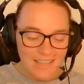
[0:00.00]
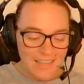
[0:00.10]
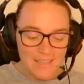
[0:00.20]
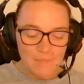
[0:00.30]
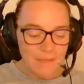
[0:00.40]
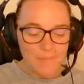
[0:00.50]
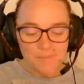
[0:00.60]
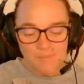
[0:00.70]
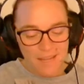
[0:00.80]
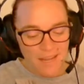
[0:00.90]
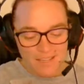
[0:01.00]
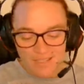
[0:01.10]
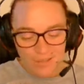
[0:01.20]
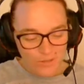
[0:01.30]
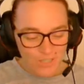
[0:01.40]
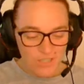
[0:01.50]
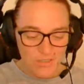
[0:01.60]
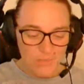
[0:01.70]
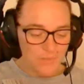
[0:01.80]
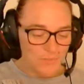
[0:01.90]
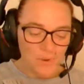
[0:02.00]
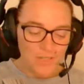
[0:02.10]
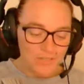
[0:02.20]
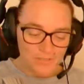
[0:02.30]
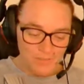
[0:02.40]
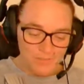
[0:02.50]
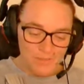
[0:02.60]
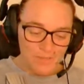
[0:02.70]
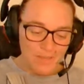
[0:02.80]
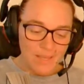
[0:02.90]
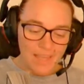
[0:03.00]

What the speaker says: and the maples behind the orchard were royal crimson,